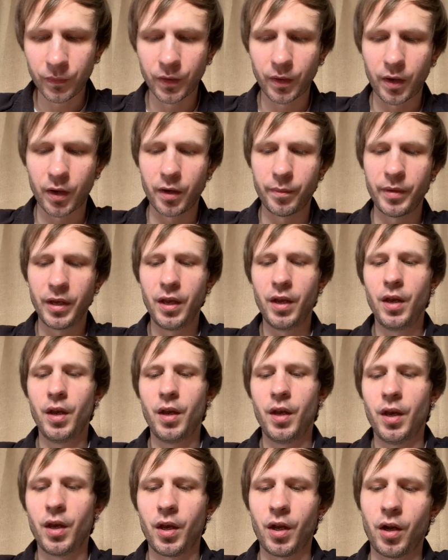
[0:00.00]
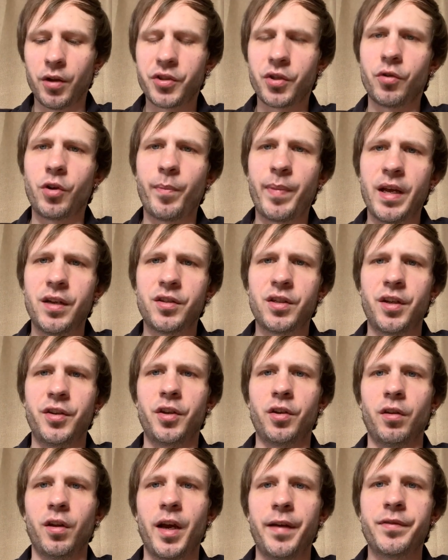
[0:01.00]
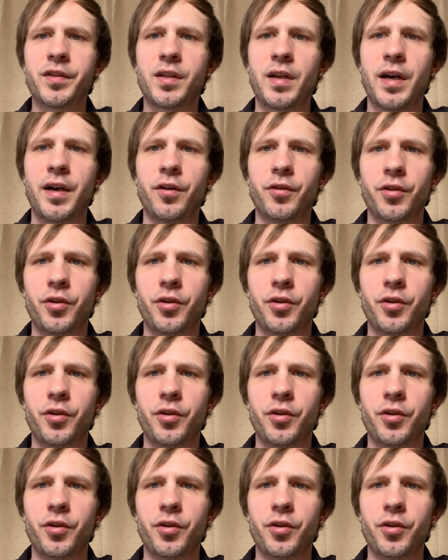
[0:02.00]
It also depends on your lifestyle.